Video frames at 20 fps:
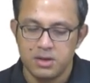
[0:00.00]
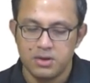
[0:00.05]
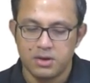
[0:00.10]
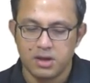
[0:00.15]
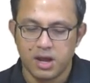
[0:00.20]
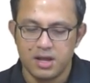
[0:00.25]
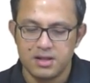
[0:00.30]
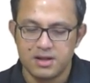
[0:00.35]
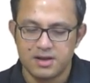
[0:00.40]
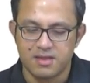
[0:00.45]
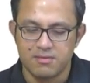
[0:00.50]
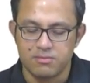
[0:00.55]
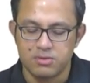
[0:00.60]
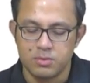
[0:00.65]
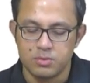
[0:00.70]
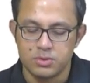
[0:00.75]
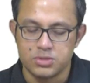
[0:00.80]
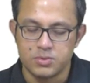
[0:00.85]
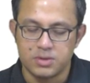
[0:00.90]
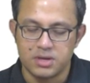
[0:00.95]
Okay, that's
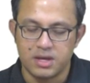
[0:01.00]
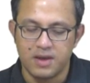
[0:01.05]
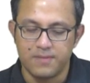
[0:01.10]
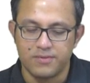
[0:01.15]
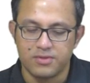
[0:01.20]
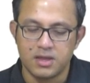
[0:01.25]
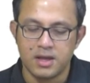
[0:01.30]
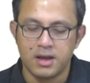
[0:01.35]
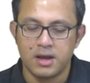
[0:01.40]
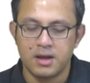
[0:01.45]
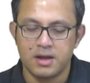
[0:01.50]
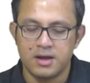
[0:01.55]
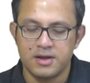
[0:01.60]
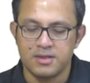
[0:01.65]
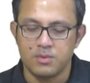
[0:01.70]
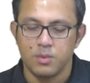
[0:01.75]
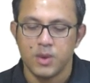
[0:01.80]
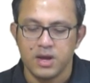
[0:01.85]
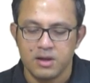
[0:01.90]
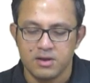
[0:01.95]
something which we keep saying
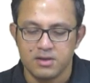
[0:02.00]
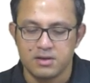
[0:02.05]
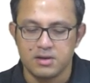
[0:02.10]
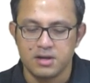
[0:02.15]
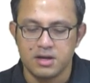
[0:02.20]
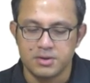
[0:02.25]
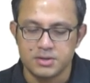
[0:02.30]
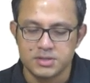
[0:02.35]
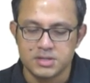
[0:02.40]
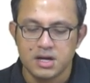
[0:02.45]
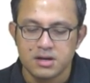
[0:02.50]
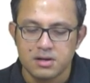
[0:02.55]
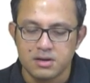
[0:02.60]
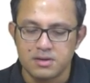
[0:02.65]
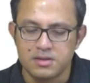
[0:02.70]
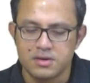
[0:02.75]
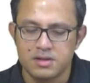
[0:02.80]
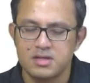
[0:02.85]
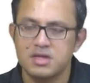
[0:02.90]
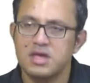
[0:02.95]
as readers in Heart of
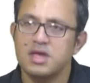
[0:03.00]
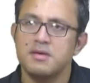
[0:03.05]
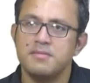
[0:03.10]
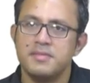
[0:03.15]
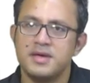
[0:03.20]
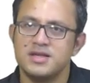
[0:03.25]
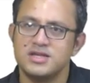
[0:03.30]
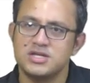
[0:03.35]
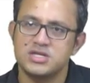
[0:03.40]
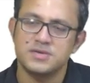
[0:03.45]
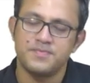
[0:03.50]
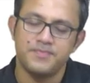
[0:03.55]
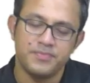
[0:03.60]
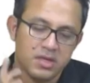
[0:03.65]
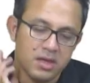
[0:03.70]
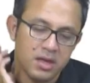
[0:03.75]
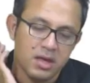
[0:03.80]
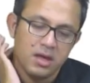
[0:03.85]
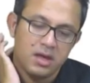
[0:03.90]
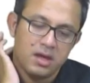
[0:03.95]
Darkness. And I think I mentioned
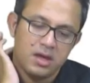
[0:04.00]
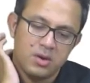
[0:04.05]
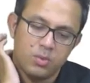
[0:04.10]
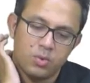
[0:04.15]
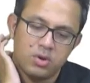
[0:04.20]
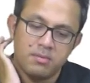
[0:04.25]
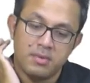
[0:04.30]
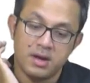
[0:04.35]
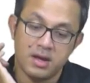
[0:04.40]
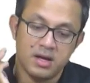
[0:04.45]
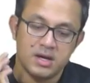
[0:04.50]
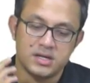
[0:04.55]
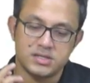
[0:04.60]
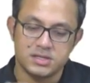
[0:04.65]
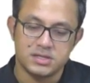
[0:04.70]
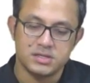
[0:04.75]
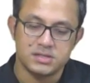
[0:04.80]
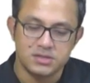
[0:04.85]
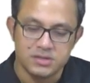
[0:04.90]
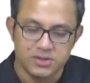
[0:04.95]
uh, one of my
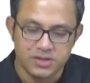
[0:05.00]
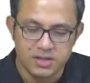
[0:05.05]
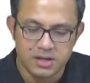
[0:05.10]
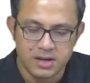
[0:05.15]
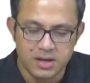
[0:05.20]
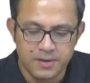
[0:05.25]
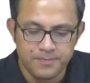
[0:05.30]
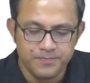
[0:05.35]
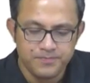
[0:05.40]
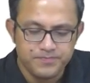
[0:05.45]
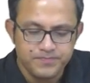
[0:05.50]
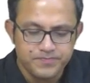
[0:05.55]
articles uh,